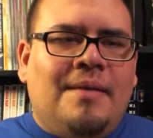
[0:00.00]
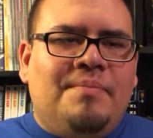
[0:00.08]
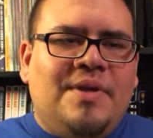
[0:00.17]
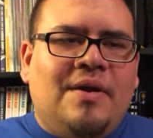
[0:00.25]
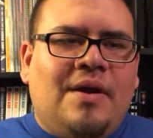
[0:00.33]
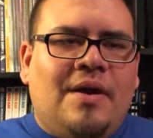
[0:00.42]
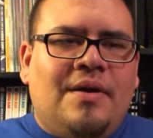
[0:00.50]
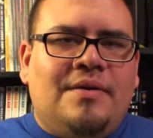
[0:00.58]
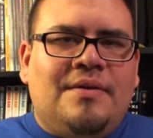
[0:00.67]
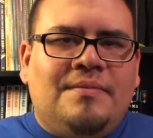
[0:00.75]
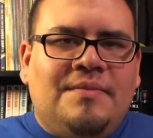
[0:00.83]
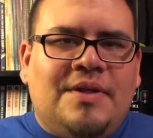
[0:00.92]

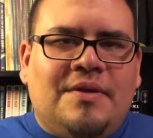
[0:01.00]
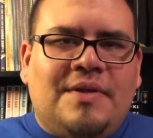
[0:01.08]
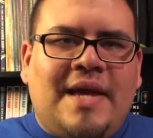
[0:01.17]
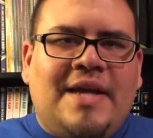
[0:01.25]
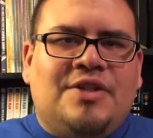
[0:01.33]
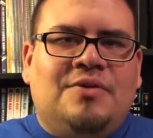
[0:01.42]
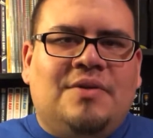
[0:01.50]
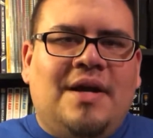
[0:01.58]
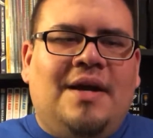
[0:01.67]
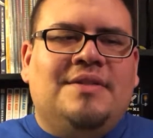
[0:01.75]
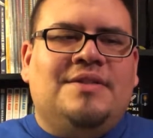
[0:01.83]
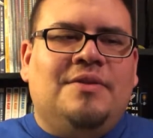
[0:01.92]
beyond, you know, the actual
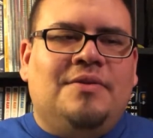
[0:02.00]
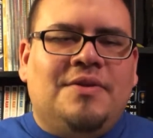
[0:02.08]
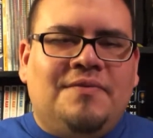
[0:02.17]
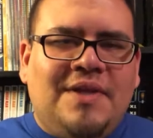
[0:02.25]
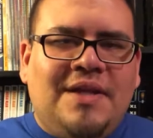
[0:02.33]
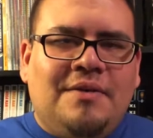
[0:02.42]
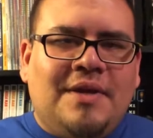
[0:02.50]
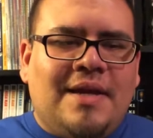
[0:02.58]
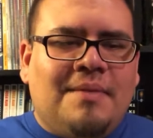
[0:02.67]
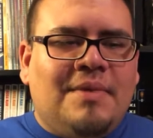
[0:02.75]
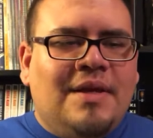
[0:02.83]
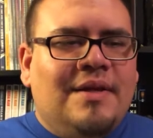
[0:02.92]
console and the video
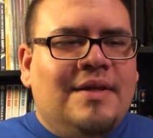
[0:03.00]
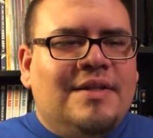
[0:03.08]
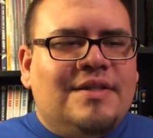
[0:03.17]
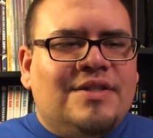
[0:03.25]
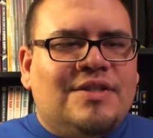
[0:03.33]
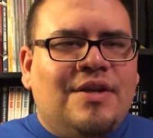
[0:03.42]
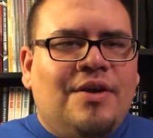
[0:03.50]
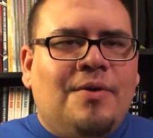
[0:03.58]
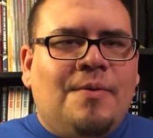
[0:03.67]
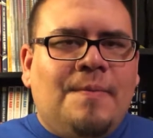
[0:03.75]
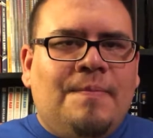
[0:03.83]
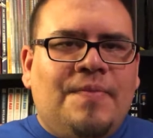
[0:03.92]
game.
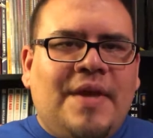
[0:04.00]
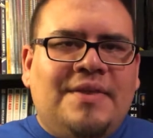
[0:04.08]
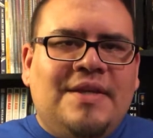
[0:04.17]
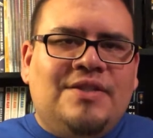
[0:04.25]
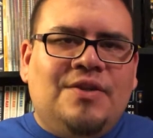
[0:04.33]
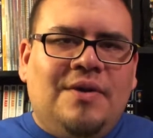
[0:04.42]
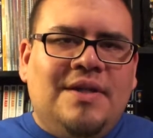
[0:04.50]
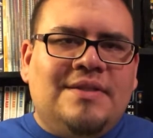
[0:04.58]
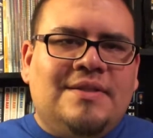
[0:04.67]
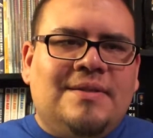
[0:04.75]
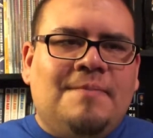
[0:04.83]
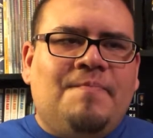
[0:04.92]
So I think
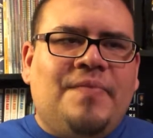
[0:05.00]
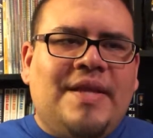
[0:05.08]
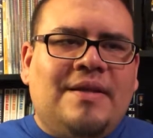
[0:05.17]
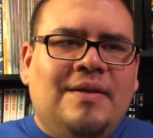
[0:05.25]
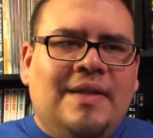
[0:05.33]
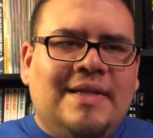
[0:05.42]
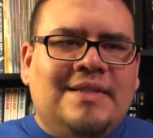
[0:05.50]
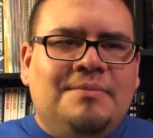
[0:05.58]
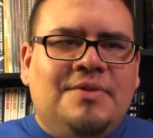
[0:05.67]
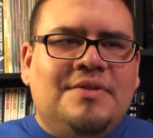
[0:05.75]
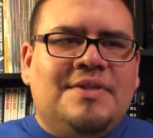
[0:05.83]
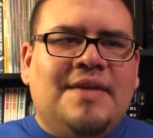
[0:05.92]
toys and
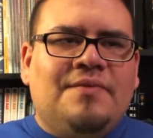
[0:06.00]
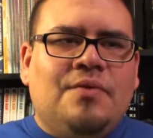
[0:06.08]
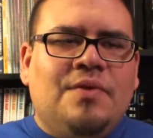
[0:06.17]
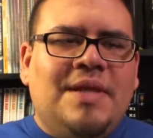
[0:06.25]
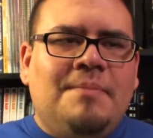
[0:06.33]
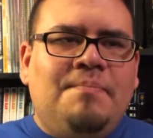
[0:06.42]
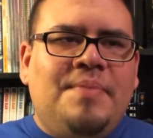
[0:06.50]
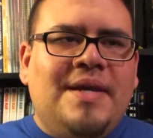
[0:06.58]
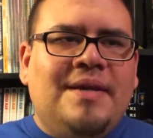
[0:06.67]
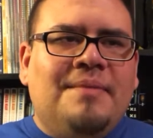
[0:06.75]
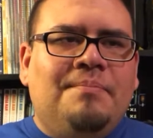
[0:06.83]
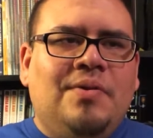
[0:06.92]
collectibles have a really
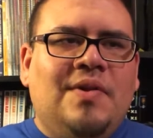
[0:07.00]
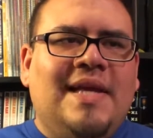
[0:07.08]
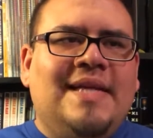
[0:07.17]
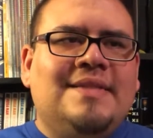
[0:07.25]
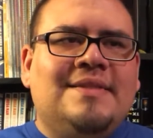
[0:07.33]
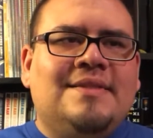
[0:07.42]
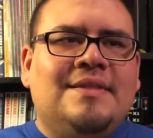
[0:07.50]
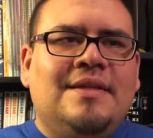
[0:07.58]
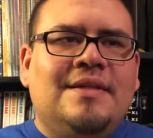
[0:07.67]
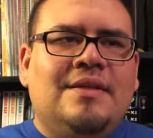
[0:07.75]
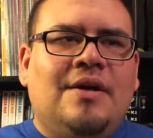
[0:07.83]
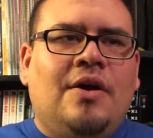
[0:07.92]
big place
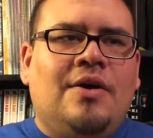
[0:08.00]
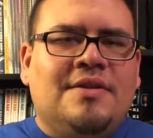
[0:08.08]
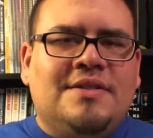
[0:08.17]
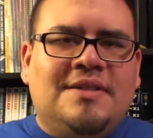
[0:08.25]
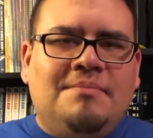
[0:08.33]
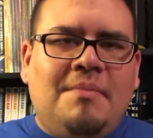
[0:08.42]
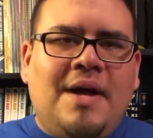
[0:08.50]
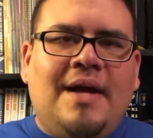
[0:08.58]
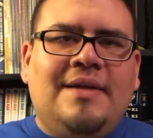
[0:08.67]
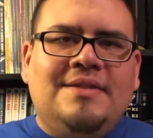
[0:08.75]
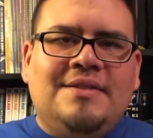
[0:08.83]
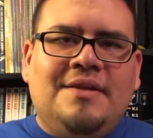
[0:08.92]
in the hearts and
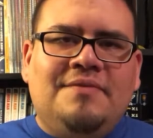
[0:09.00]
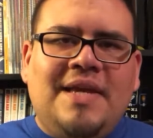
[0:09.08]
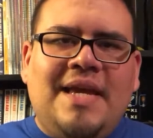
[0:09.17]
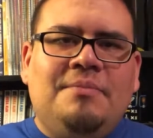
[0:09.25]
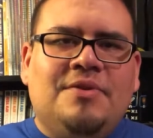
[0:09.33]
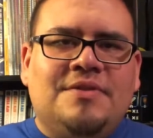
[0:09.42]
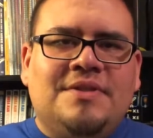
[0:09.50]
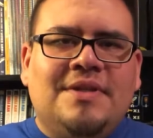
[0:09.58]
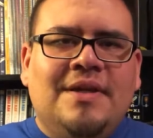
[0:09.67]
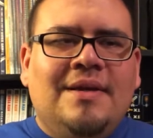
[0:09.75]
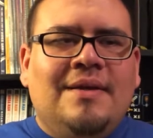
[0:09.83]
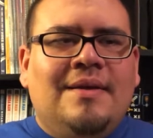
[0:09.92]
minds of gamers.
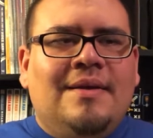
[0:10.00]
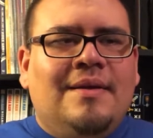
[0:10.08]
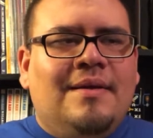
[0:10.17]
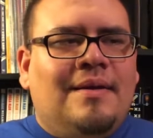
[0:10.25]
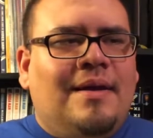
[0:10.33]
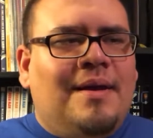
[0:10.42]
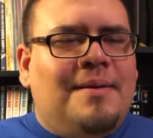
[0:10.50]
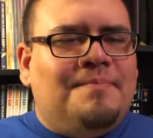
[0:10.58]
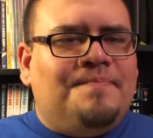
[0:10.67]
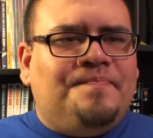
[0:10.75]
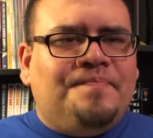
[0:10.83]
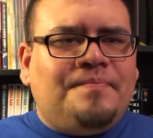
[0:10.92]

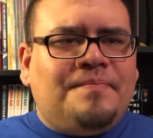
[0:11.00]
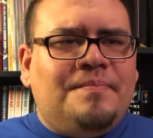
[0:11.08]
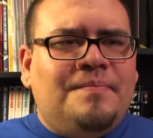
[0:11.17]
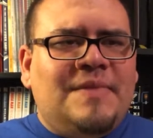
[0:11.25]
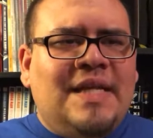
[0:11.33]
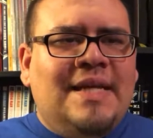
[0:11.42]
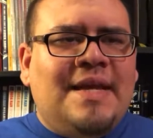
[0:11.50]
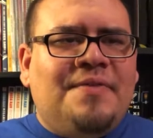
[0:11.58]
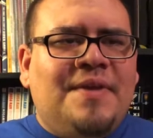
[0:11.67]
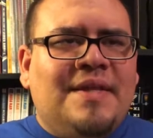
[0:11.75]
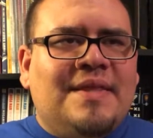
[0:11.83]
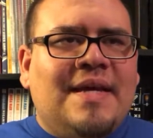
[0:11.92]
And I
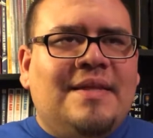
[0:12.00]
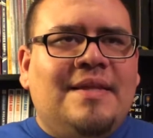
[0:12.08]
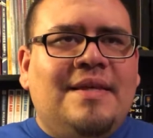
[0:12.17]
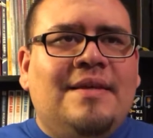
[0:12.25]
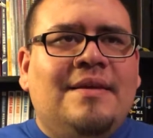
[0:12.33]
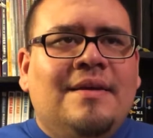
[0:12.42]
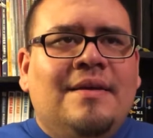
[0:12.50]
think that the